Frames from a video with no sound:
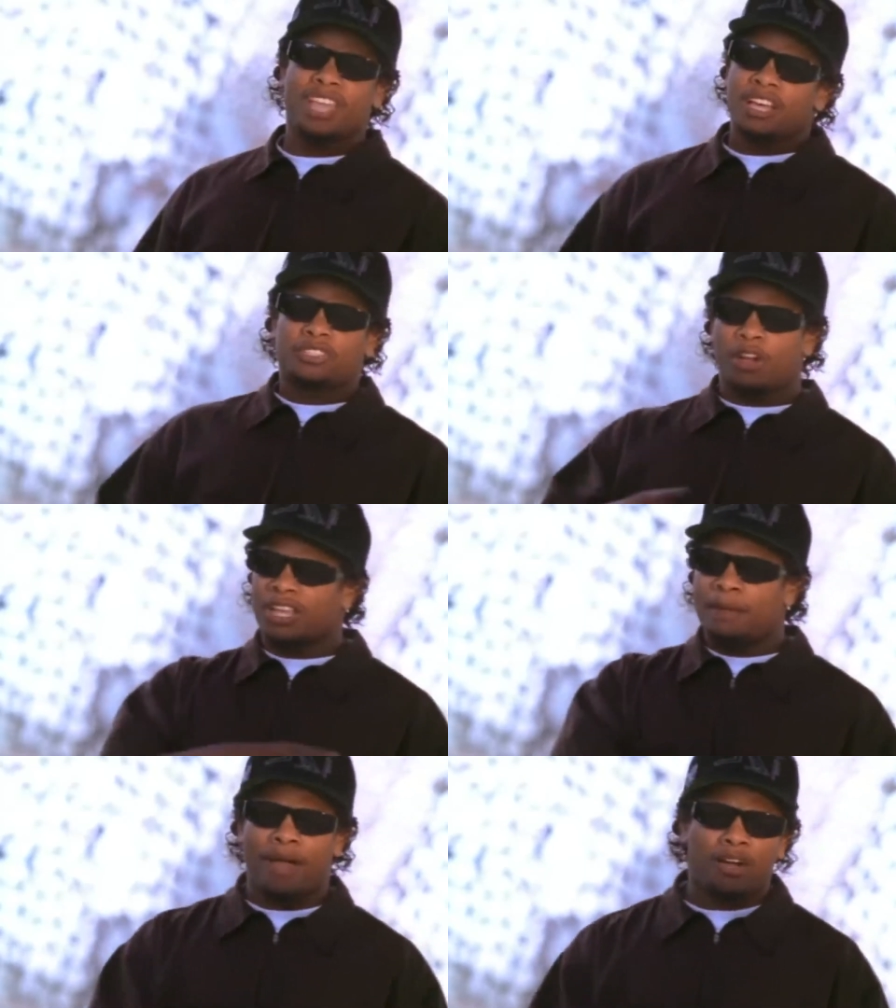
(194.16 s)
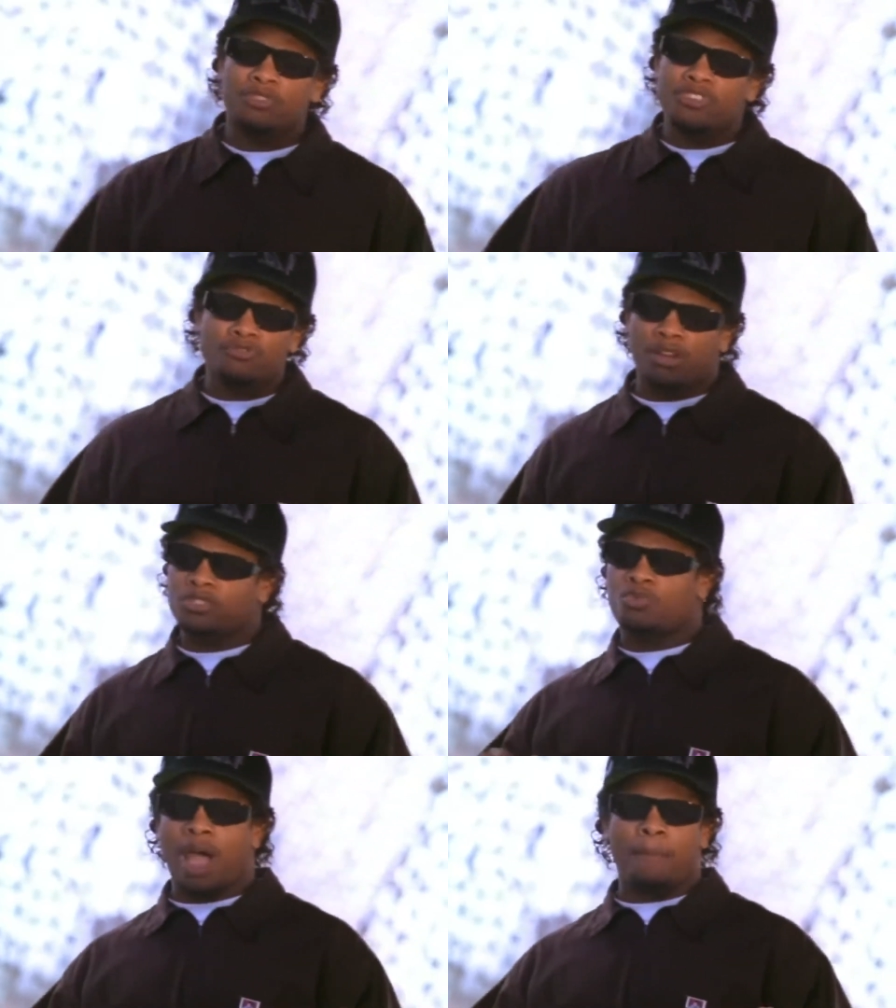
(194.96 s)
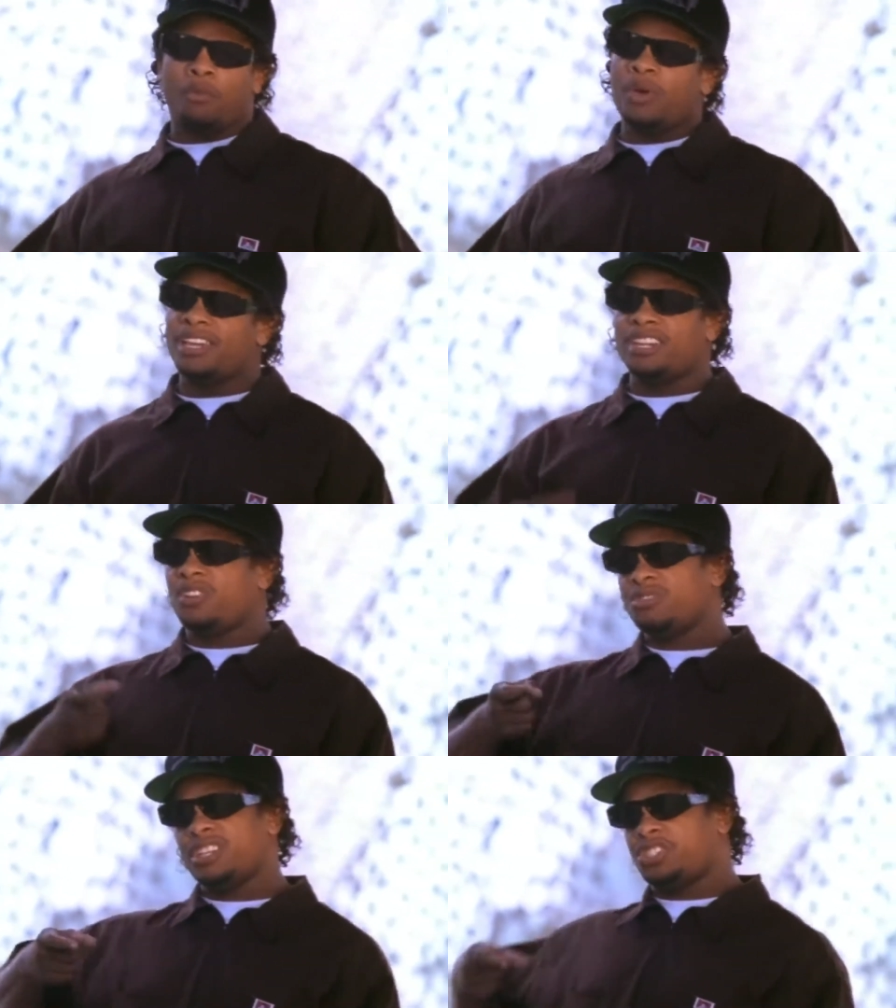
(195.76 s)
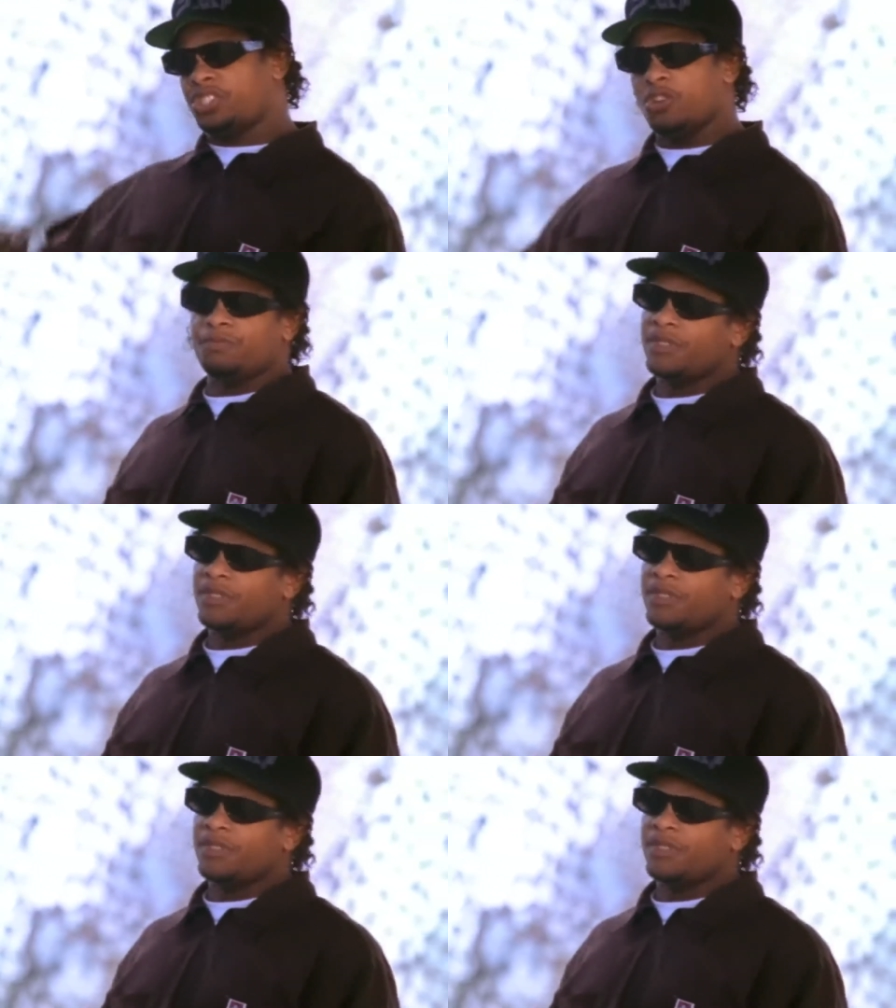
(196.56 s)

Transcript: for a while and just didn't know about it, or maybe the